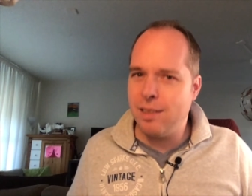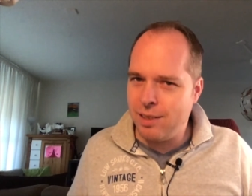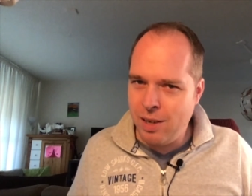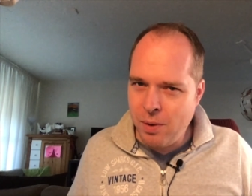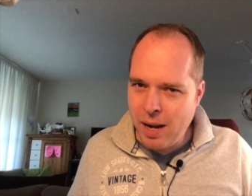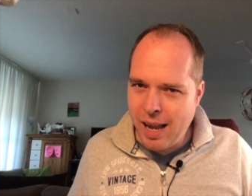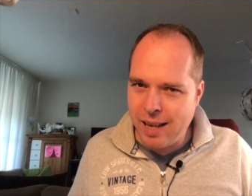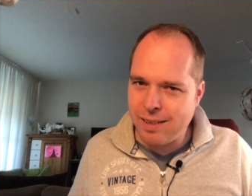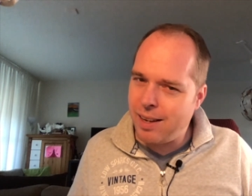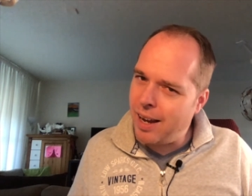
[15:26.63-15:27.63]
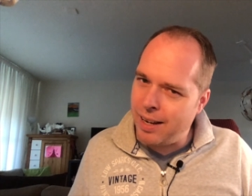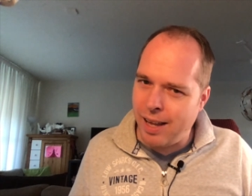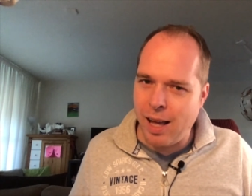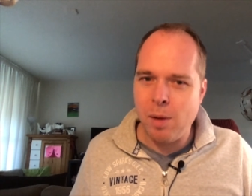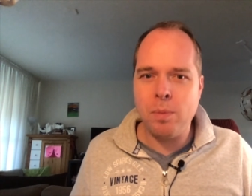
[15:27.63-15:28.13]
go ahead and
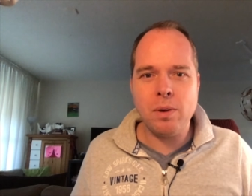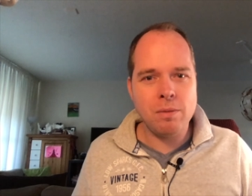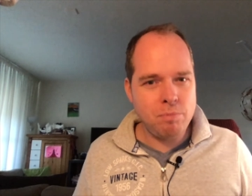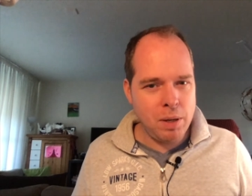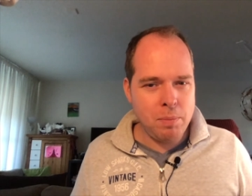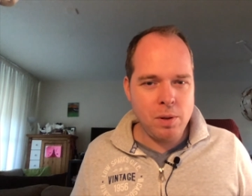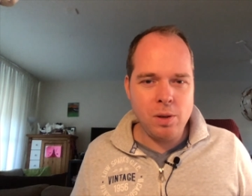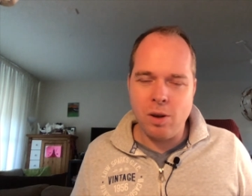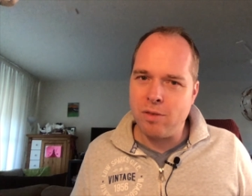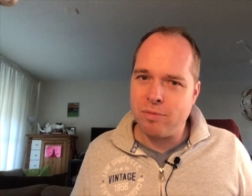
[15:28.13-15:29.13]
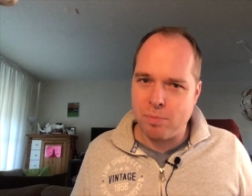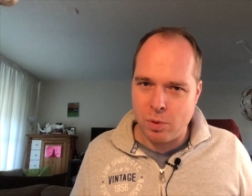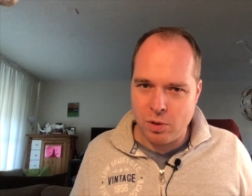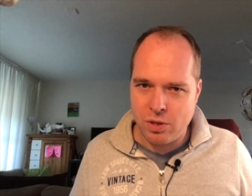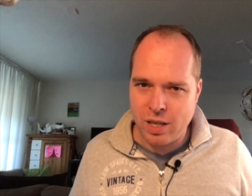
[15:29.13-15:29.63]
help people of
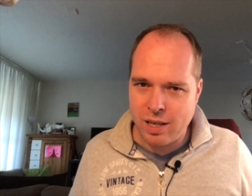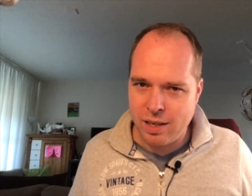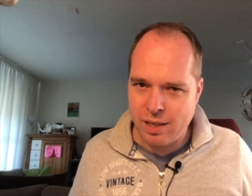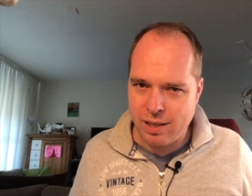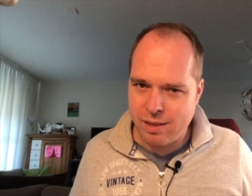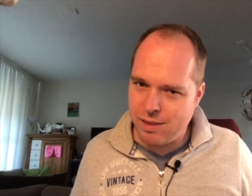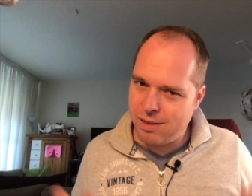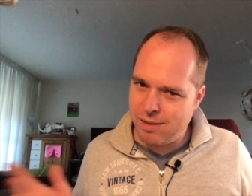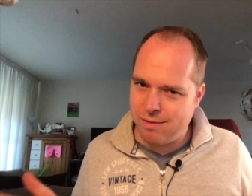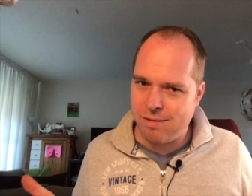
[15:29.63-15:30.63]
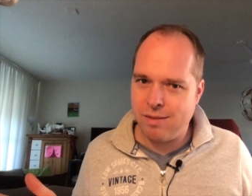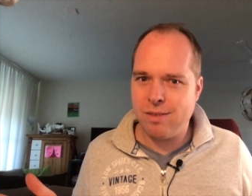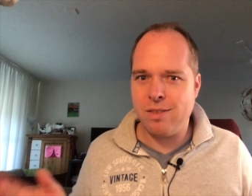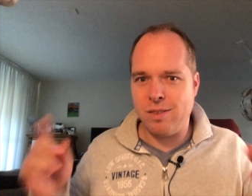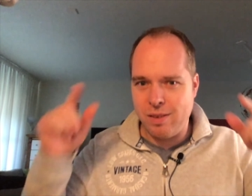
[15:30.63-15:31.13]
Prusa
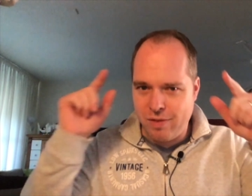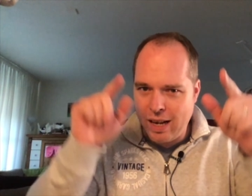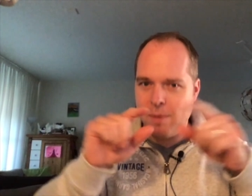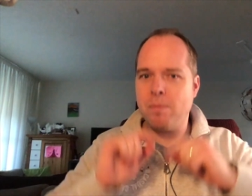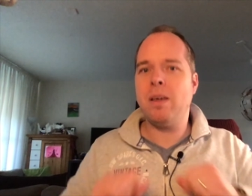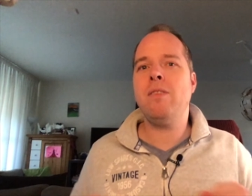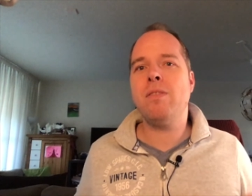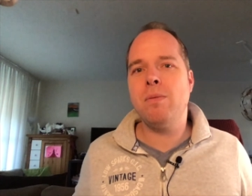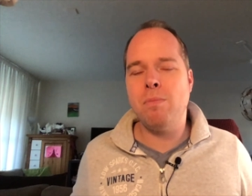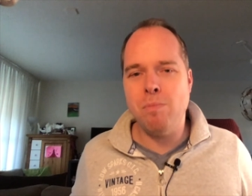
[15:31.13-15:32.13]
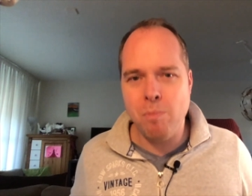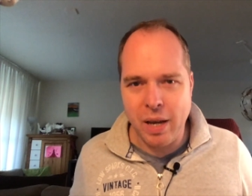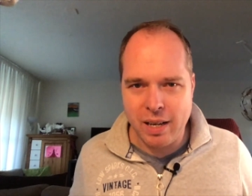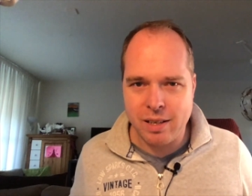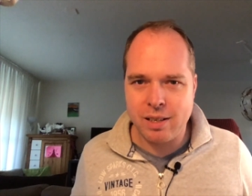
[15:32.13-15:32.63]
to develop even
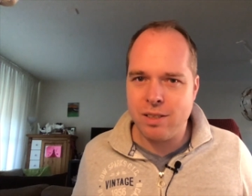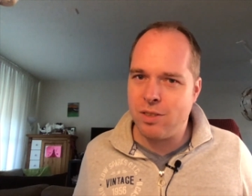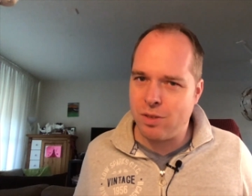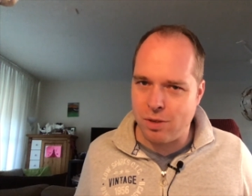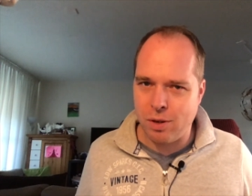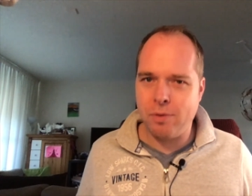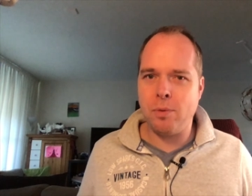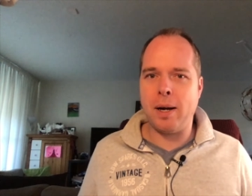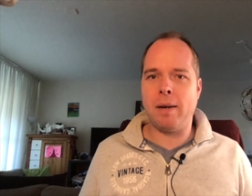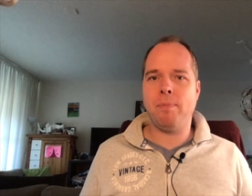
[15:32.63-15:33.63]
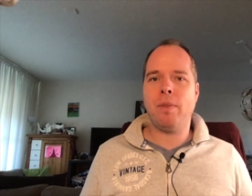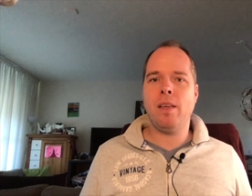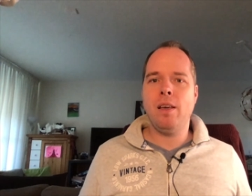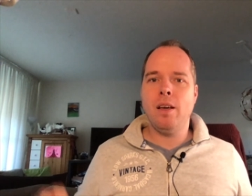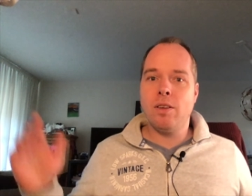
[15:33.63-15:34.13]
better software.
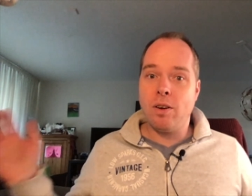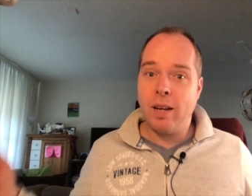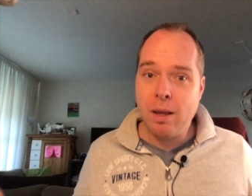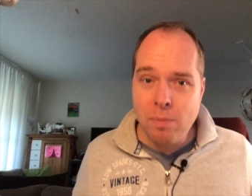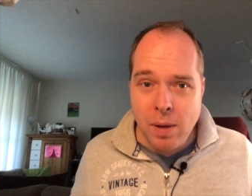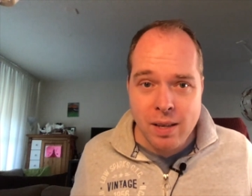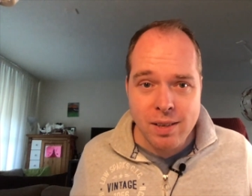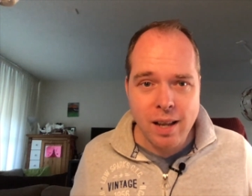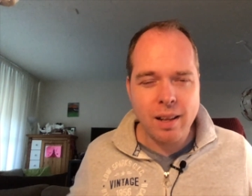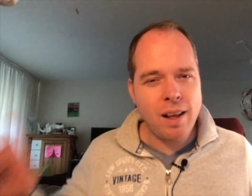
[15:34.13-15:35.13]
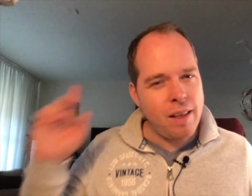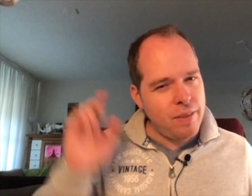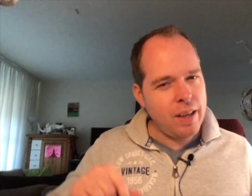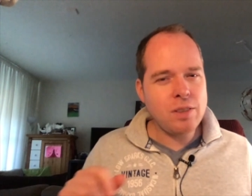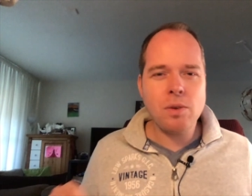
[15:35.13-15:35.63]
So that being said,
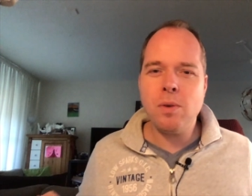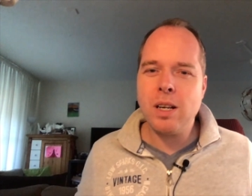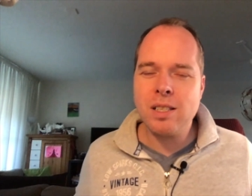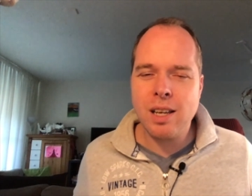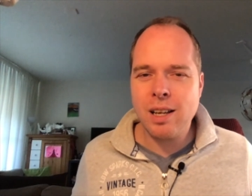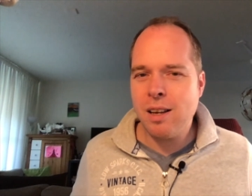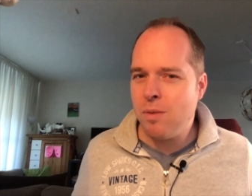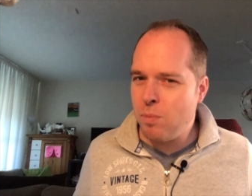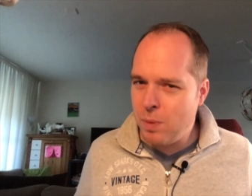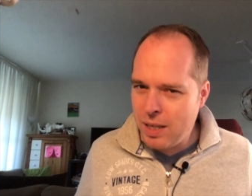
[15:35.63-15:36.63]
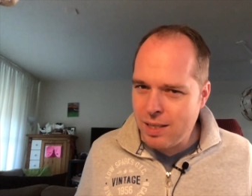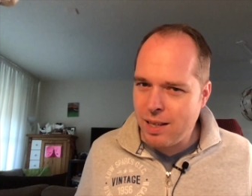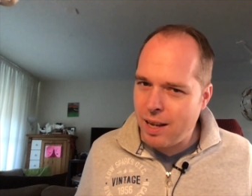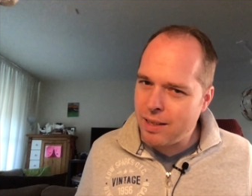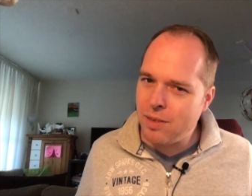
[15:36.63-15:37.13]
thanks for watching. Please
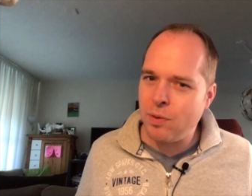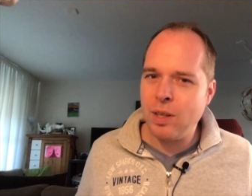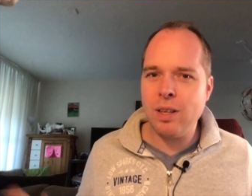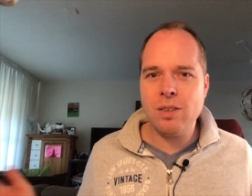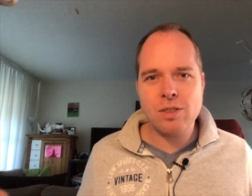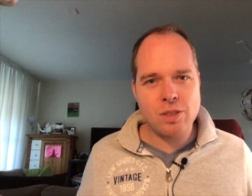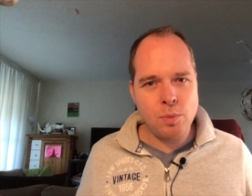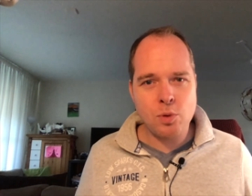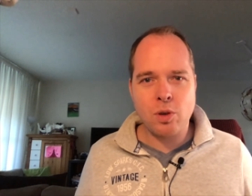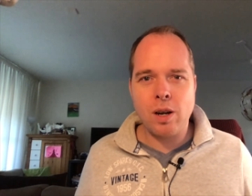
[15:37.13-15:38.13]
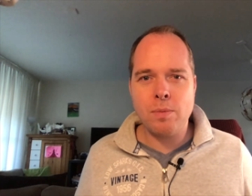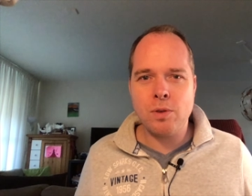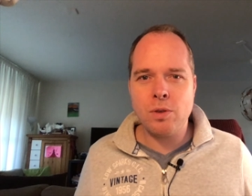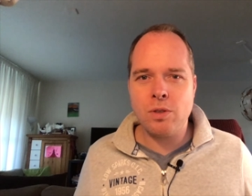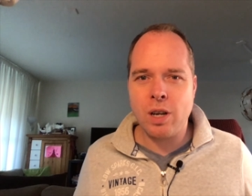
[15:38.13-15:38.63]
like this video, subscribe
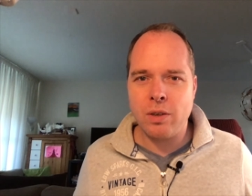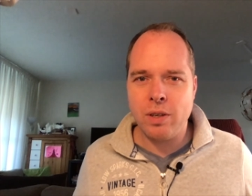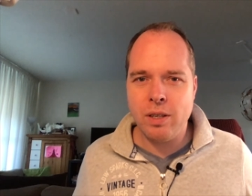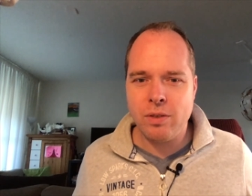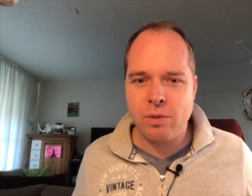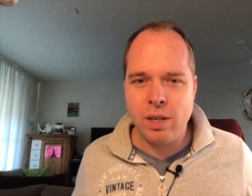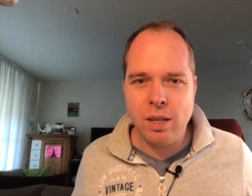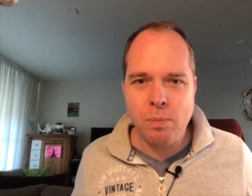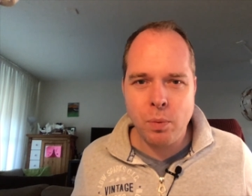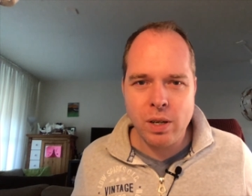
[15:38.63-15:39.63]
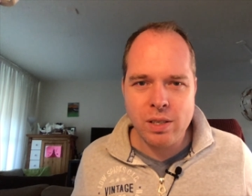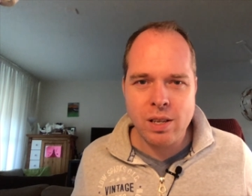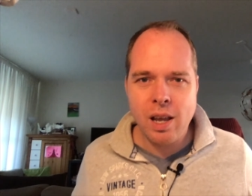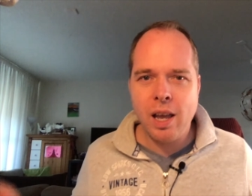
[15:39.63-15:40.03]
to Zachary 3D Prints,